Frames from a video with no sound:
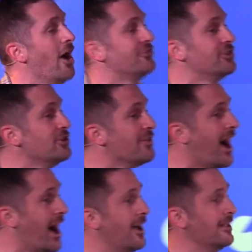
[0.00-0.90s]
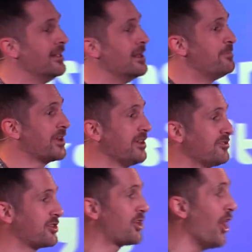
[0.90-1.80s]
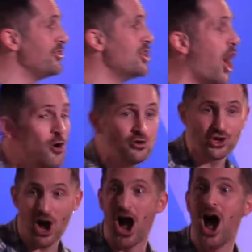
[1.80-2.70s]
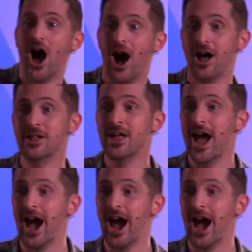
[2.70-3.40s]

can't do that, because God knows your heart.